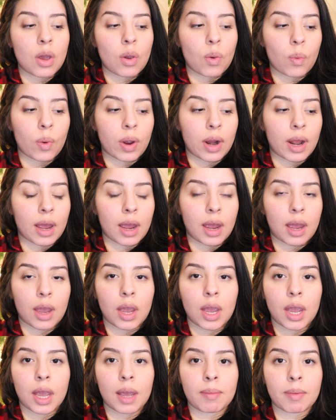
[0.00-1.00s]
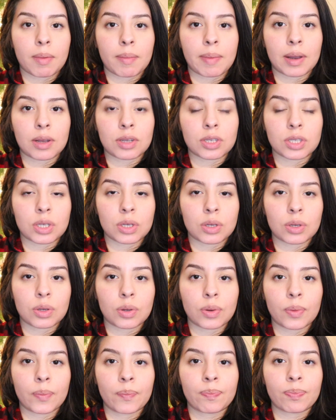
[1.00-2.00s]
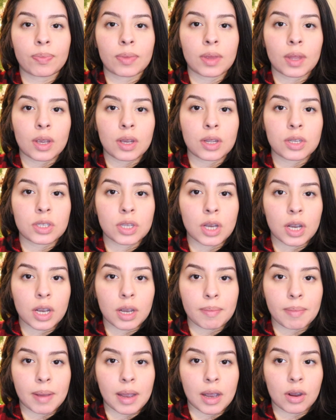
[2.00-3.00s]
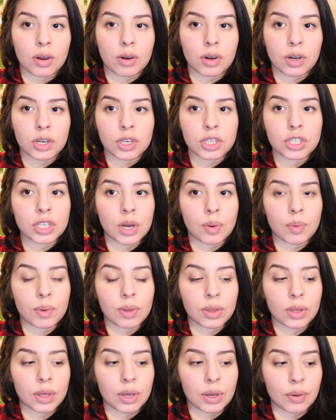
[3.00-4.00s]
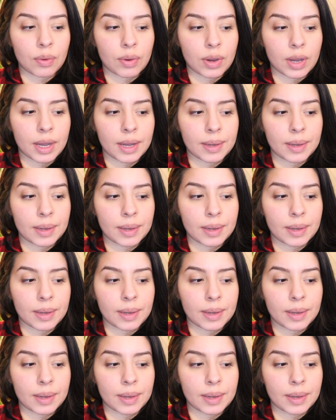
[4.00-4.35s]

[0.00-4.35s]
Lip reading: what I am about to talk about or share with you.